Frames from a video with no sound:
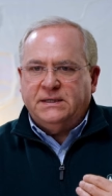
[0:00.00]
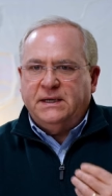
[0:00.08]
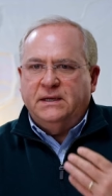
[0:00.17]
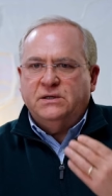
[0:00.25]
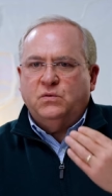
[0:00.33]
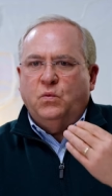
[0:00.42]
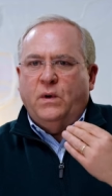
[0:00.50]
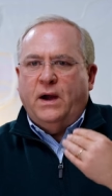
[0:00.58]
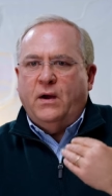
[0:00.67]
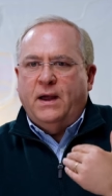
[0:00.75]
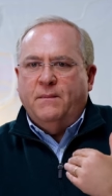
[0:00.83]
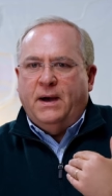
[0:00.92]
S D and just,
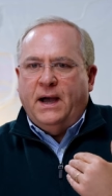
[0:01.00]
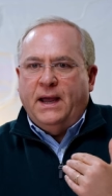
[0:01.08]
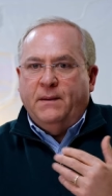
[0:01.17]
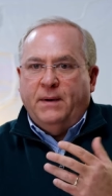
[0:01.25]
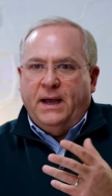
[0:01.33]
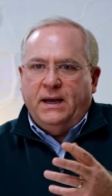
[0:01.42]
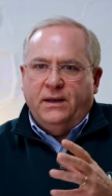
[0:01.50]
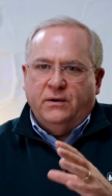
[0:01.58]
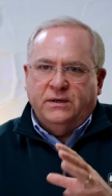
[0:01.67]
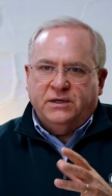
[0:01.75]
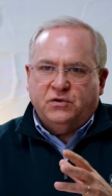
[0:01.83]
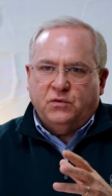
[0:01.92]
where am I? Am I a
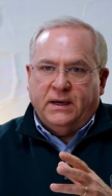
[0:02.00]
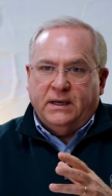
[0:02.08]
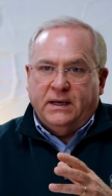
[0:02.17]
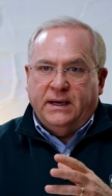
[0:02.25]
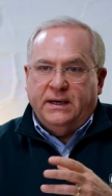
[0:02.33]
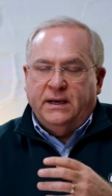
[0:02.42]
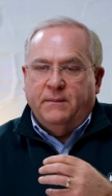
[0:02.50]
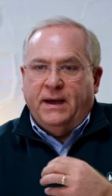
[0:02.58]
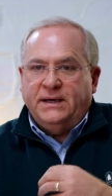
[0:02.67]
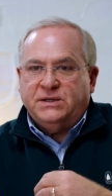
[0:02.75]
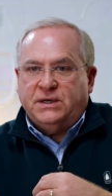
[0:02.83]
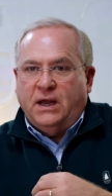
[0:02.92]
little dysregulated? Am
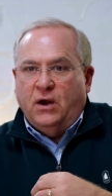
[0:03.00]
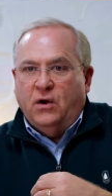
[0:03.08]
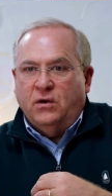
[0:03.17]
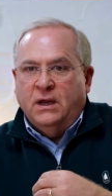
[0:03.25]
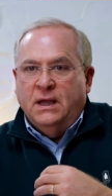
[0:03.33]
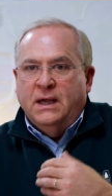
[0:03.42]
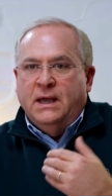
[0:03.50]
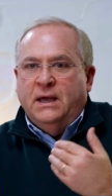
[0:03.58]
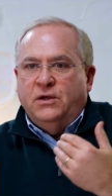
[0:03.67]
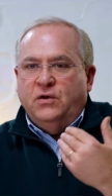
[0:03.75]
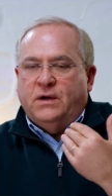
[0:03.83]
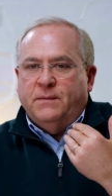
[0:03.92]
I scared?
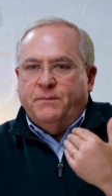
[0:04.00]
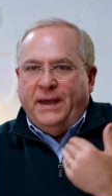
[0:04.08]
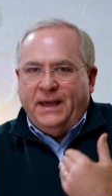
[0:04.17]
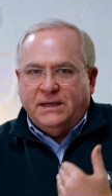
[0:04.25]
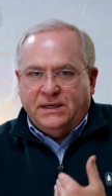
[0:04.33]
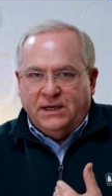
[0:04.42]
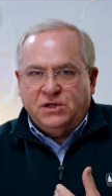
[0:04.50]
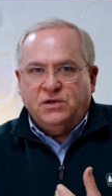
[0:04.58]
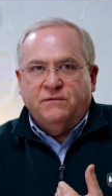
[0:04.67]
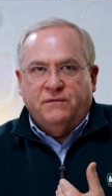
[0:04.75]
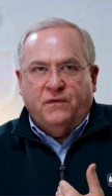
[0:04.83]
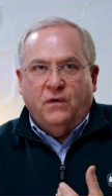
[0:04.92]
You can pay
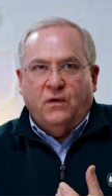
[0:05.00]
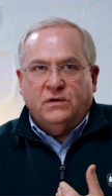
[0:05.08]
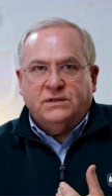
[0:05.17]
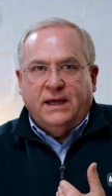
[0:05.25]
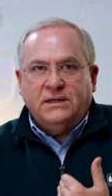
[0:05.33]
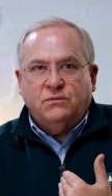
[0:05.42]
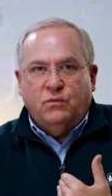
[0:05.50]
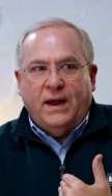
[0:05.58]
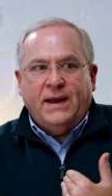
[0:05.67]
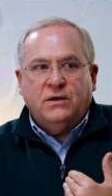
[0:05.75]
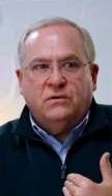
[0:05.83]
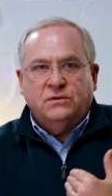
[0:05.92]
attention first. That's
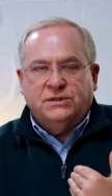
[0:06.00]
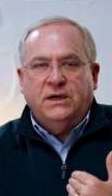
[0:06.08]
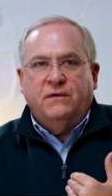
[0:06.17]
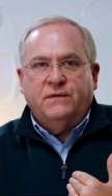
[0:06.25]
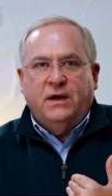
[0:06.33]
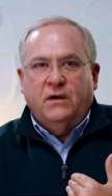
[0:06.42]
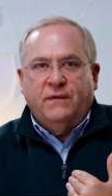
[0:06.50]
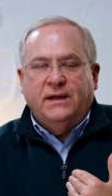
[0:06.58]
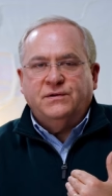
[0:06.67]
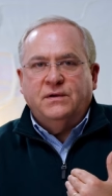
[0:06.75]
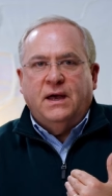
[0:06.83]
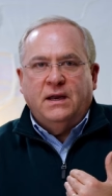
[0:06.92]
radical self-care.
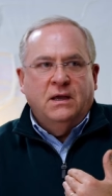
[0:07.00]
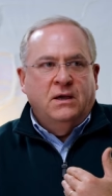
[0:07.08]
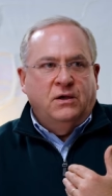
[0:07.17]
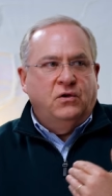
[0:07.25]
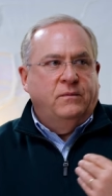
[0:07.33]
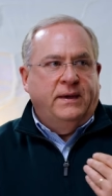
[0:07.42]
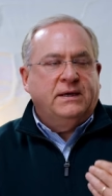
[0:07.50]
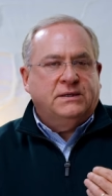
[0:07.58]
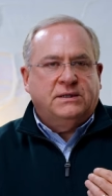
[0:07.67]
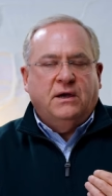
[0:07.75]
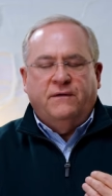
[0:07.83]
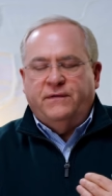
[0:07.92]
That's not you being
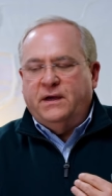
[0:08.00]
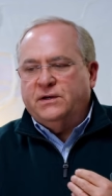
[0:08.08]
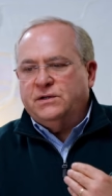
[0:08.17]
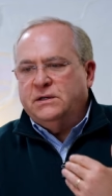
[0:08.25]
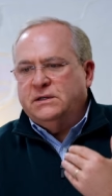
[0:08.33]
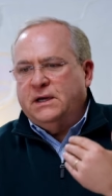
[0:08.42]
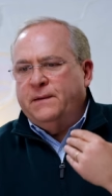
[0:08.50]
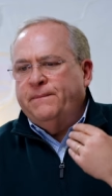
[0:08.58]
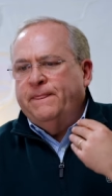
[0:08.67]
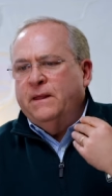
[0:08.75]
selfish, and say,